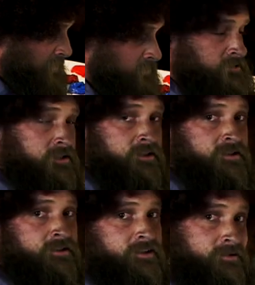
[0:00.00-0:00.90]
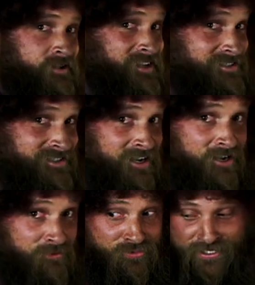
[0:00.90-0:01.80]
now because
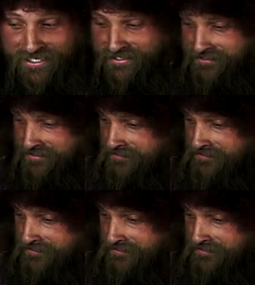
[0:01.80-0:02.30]
they're complete.